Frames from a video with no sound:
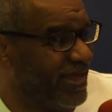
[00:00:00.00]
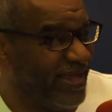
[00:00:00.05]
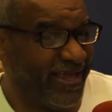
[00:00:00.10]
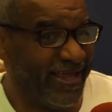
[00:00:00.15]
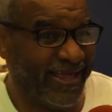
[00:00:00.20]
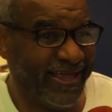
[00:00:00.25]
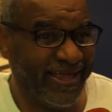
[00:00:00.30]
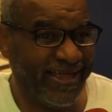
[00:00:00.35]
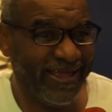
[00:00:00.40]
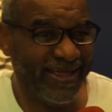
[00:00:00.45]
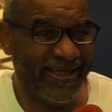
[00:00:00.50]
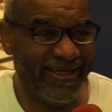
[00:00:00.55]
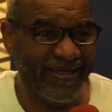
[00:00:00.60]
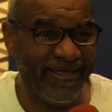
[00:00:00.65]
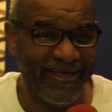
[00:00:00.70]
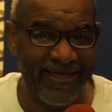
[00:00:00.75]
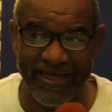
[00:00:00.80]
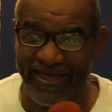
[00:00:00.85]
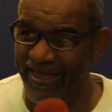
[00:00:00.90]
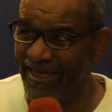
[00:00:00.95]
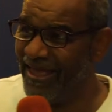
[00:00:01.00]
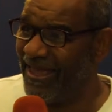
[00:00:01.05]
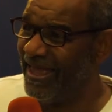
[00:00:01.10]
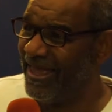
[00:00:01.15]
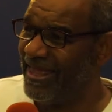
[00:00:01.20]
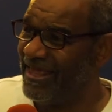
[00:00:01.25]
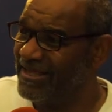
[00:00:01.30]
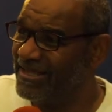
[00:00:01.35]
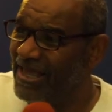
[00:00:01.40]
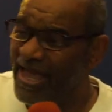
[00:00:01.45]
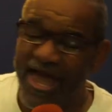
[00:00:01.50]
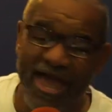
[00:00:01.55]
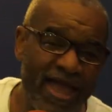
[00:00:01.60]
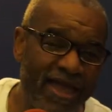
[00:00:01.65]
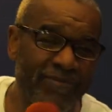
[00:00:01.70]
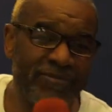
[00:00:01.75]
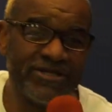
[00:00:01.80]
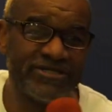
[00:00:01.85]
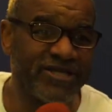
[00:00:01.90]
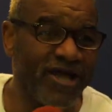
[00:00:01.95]
he said,
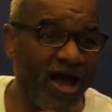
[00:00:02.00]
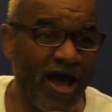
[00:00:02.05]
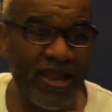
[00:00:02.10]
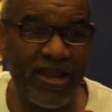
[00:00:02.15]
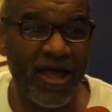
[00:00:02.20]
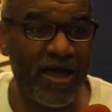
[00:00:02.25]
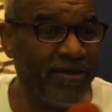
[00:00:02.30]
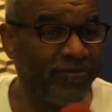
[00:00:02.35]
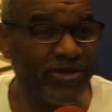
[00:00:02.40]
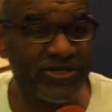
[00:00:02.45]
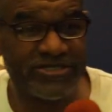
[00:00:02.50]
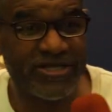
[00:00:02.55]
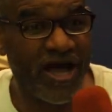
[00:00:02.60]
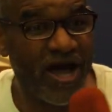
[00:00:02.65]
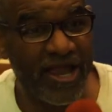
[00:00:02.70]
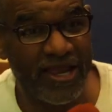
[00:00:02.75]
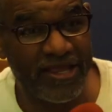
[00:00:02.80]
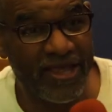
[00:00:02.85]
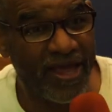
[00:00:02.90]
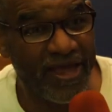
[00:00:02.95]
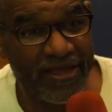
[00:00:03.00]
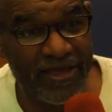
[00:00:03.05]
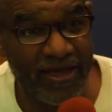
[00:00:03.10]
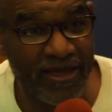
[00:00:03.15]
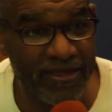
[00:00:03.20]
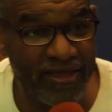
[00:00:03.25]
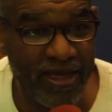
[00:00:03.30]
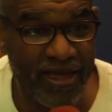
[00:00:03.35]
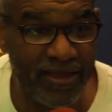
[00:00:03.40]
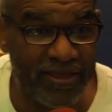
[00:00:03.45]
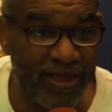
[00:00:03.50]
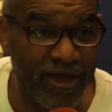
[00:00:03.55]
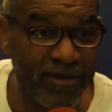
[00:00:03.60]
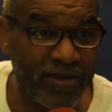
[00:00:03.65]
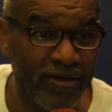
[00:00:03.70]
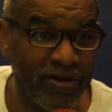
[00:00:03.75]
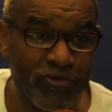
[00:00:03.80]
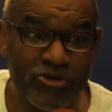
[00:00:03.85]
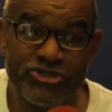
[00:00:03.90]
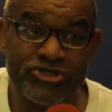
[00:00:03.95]
hey, Mr. Holly, hey, Mr. Holly, yeah, yeah, yeah, yeah.
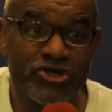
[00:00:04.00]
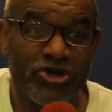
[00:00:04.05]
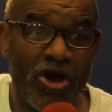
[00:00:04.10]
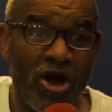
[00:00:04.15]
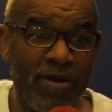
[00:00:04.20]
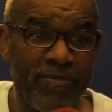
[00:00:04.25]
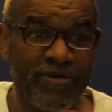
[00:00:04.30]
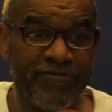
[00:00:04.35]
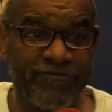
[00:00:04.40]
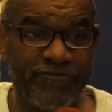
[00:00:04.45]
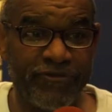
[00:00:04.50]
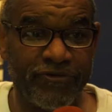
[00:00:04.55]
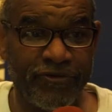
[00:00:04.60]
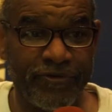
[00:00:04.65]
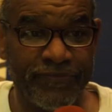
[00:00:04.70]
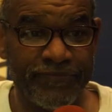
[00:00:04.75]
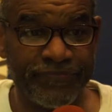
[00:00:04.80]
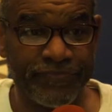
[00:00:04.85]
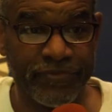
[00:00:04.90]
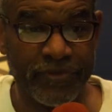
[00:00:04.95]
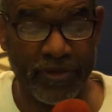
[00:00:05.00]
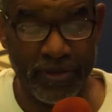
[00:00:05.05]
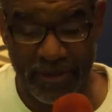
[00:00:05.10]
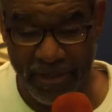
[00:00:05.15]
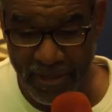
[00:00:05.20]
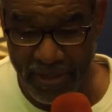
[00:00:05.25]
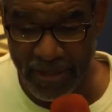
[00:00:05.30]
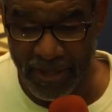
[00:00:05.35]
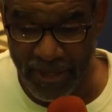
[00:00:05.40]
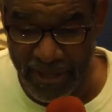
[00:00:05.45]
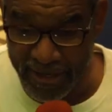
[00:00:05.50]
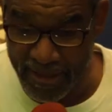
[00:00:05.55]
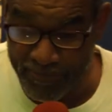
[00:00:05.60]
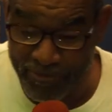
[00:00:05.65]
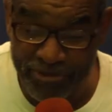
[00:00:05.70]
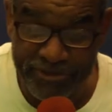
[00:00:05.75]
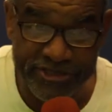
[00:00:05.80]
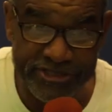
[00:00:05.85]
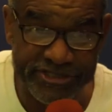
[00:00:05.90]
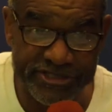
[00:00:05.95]
What you call me for? And I
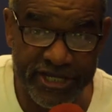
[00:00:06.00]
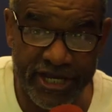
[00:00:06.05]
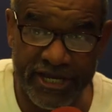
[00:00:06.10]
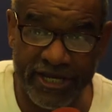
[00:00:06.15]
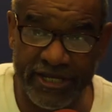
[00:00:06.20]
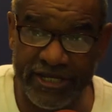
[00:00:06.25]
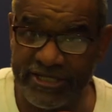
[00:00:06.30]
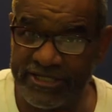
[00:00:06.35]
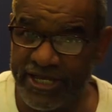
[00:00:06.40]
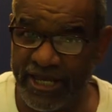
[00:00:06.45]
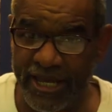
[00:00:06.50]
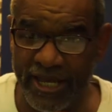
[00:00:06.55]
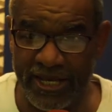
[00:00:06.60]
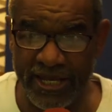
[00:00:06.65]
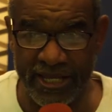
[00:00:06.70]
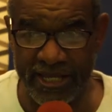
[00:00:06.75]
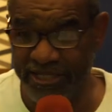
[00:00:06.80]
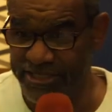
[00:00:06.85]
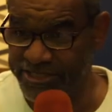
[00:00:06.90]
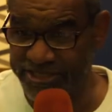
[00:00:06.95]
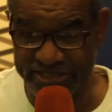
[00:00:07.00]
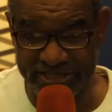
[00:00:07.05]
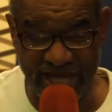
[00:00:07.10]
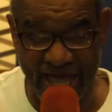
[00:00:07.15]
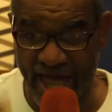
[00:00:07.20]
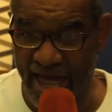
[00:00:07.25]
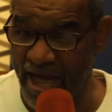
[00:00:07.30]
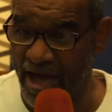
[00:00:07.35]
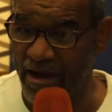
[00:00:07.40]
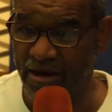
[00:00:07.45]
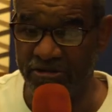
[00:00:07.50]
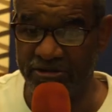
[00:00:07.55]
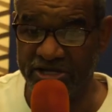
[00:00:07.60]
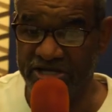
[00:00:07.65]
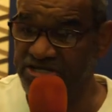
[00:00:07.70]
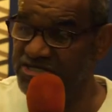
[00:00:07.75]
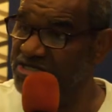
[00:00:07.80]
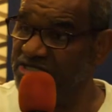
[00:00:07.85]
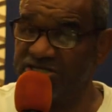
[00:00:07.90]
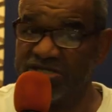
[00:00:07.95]
put the check in his hand, and he just howled.
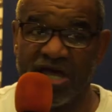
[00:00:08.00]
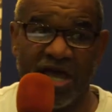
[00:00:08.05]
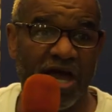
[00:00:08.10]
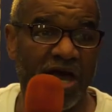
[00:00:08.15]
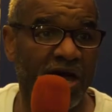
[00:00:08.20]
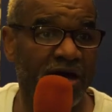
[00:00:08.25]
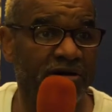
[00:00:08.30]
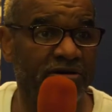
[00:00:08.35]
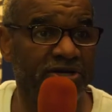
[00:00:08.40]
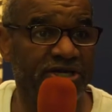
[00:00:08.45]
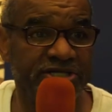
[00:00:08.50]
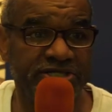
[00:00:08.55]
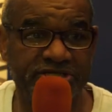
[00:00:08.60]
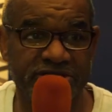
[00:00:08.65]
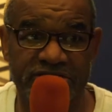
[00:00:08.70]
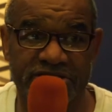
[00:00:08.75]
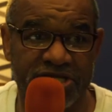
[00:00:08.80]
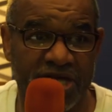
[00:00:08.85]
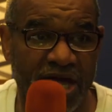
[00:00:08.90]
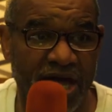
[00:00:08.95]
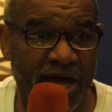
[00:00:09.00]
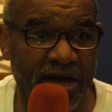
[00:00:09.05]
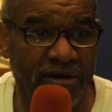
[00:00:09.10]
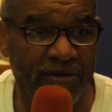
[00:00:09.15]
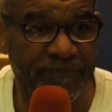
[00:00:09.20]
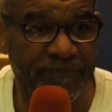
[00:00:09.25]
He just howled. He just howled.